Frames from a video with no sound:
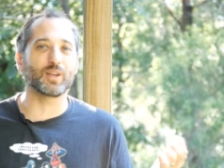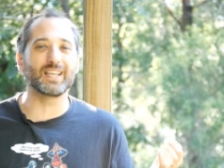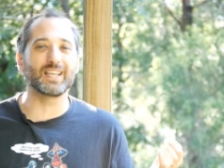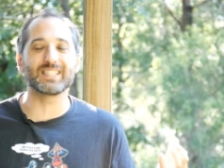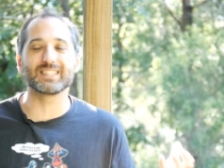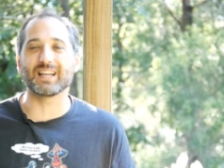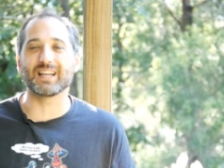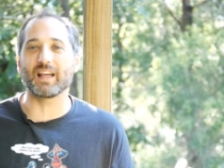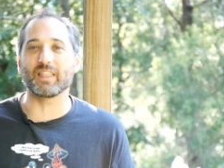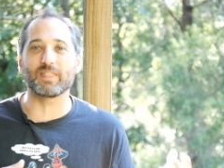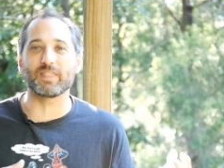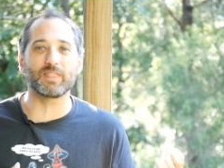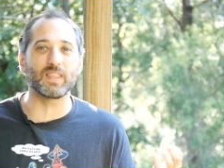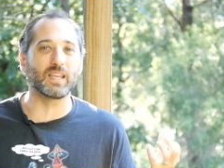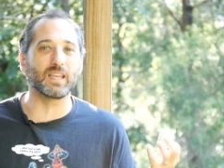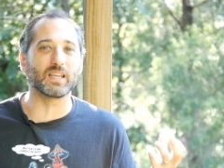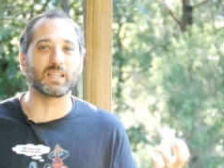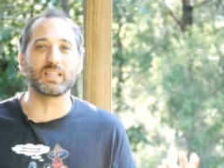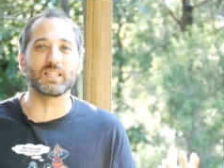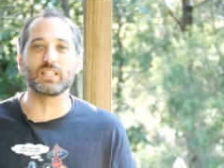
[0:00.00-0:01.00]
he's not
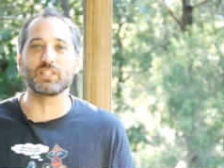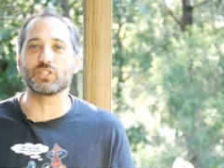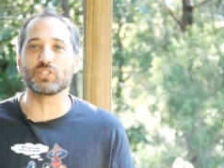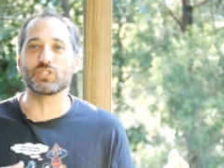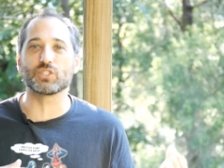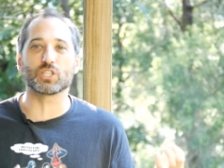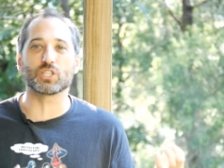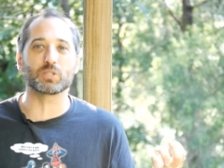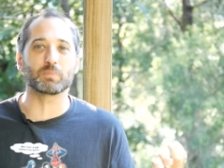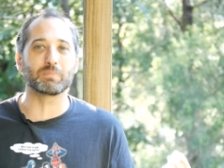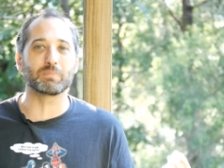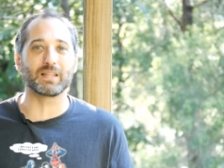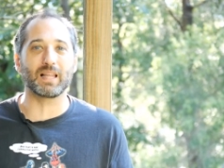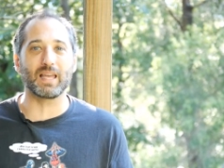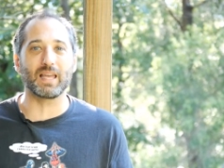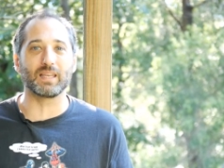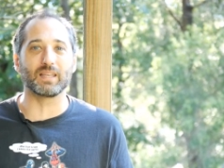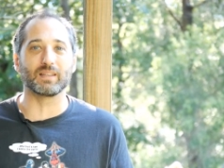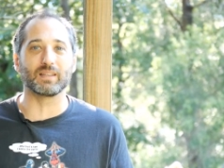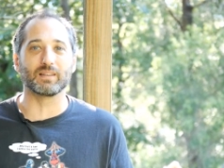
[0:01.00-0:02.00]
thinking, he's just
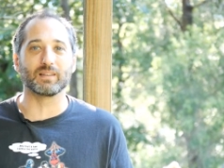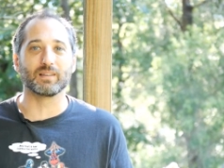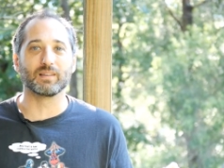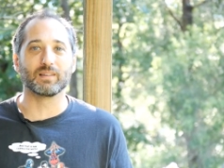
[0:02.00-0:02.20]
playing.